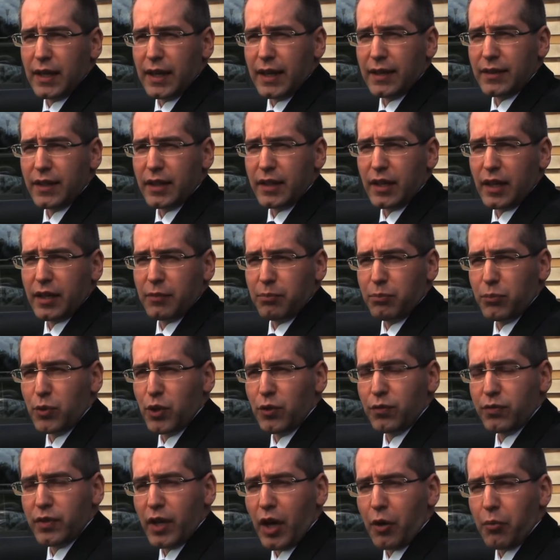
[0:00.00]
and then I
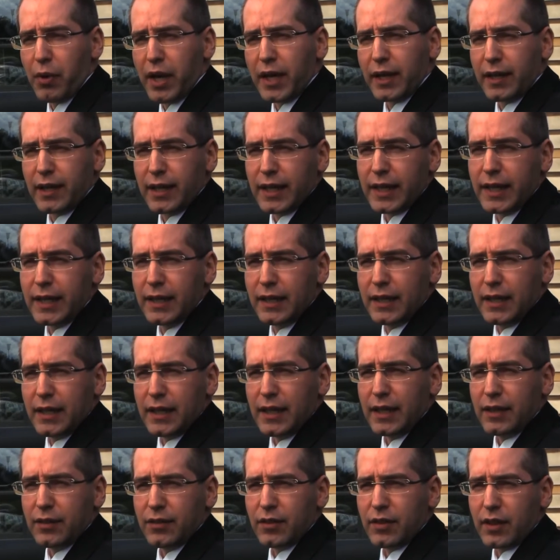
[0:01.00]
moved directly
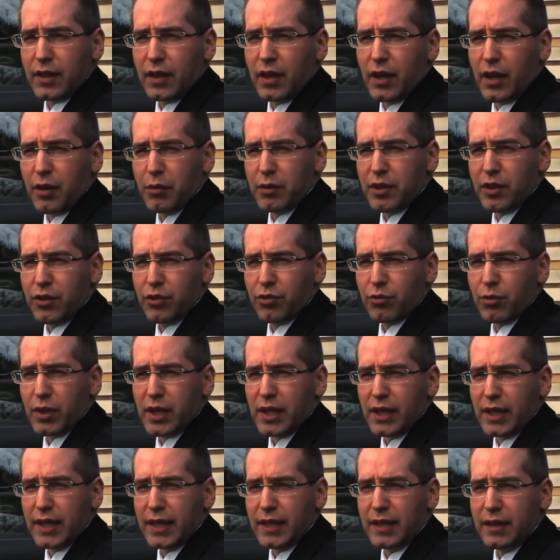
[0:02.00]
into the car industry
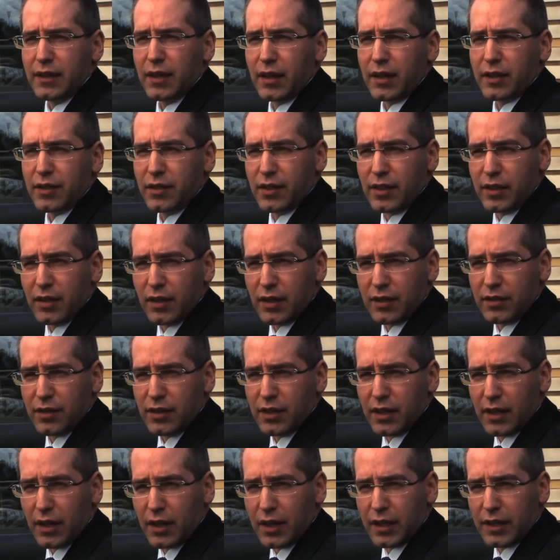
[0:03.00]
in
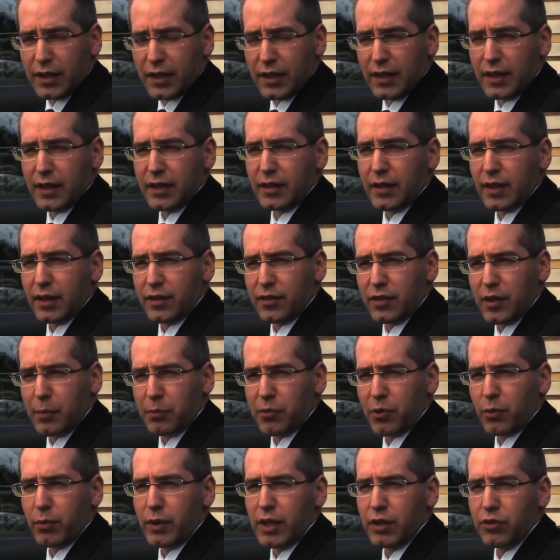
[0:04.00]
1999, and I
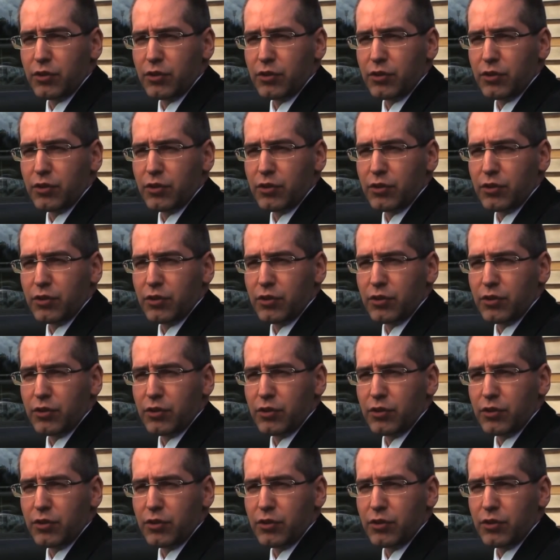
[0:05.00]
subsequently